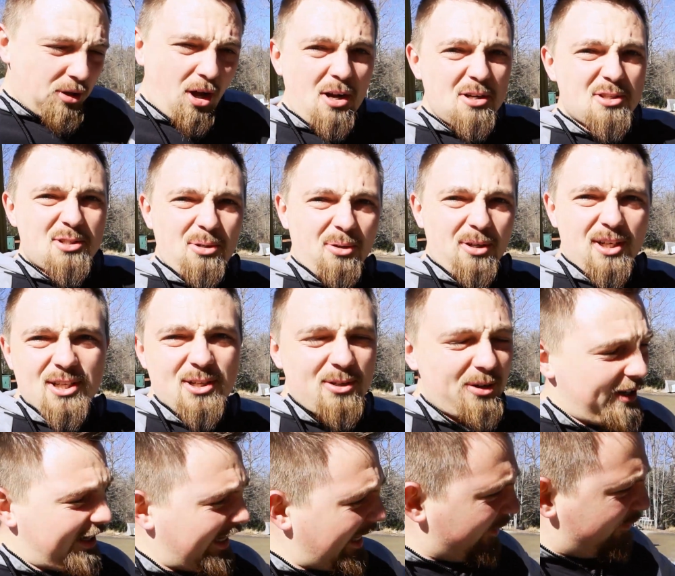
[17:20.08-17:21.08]
long story
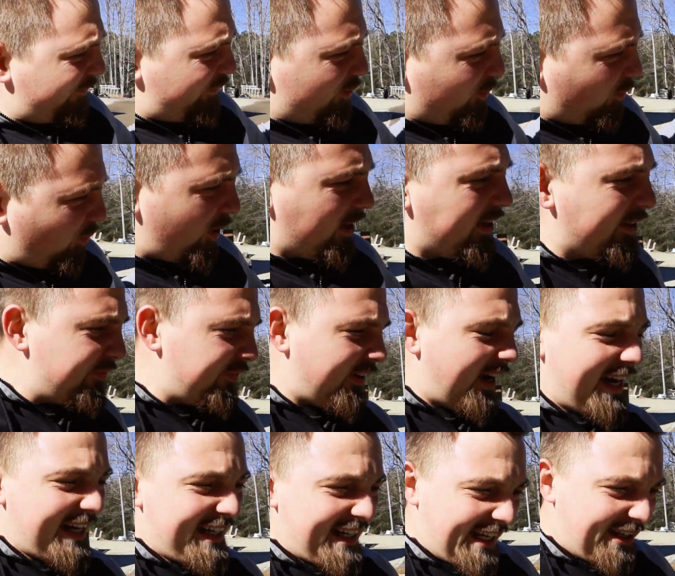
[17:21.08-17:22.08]
short, if you want to
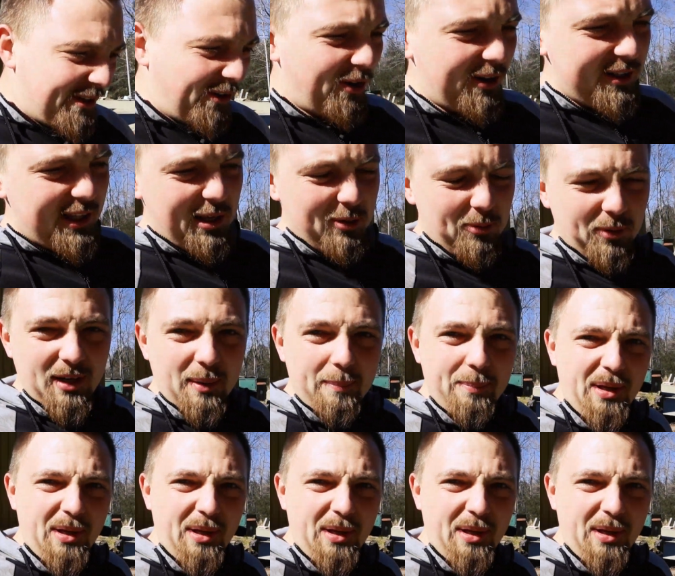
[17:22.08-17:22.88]
find a car that you want to